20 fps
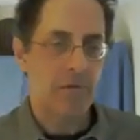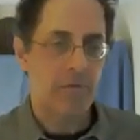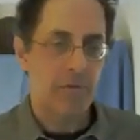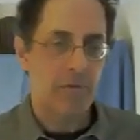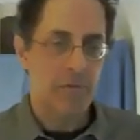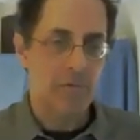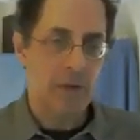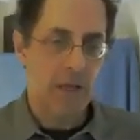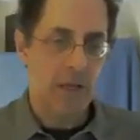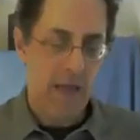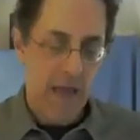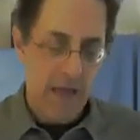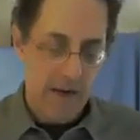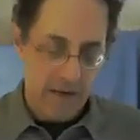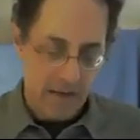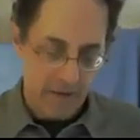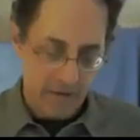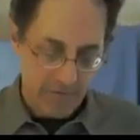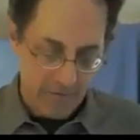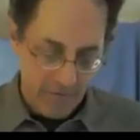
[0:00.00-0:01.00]

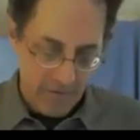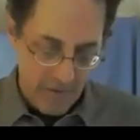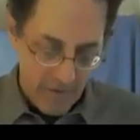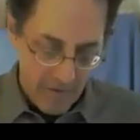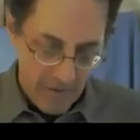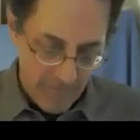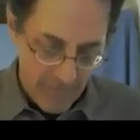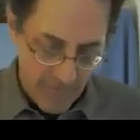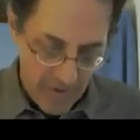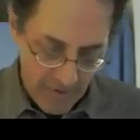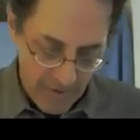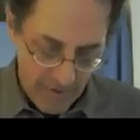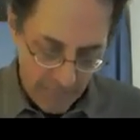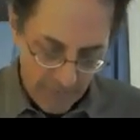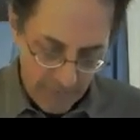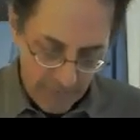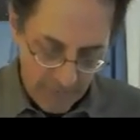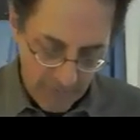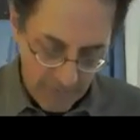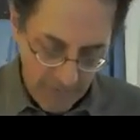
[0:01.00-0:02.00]
mechanics that if
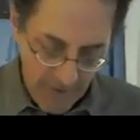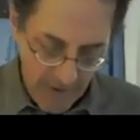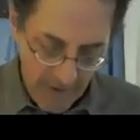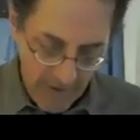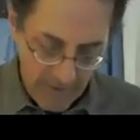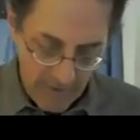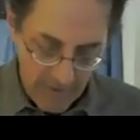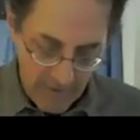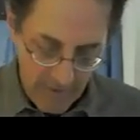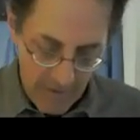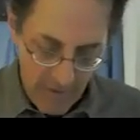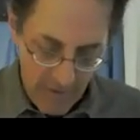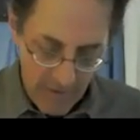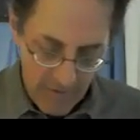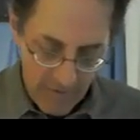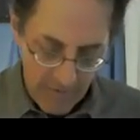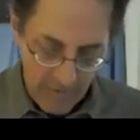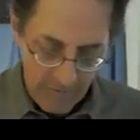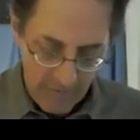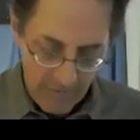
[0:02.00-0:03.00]
we set
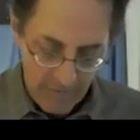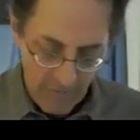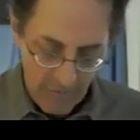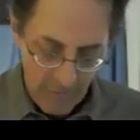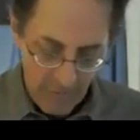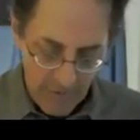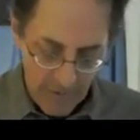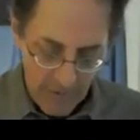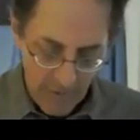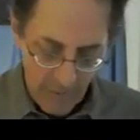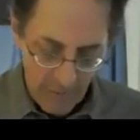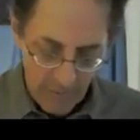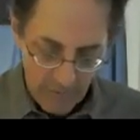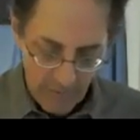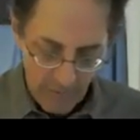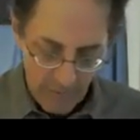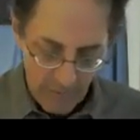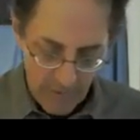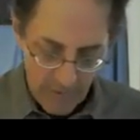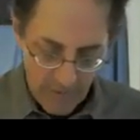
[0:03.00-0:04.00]
these two equal
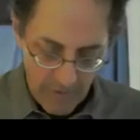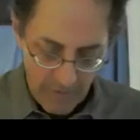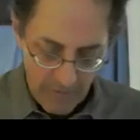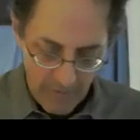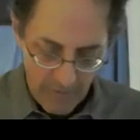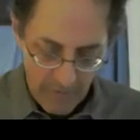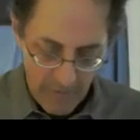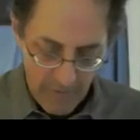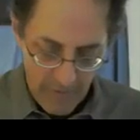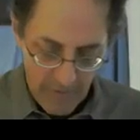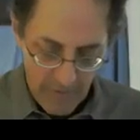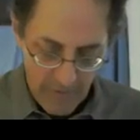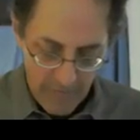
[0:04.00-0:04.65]
to one another,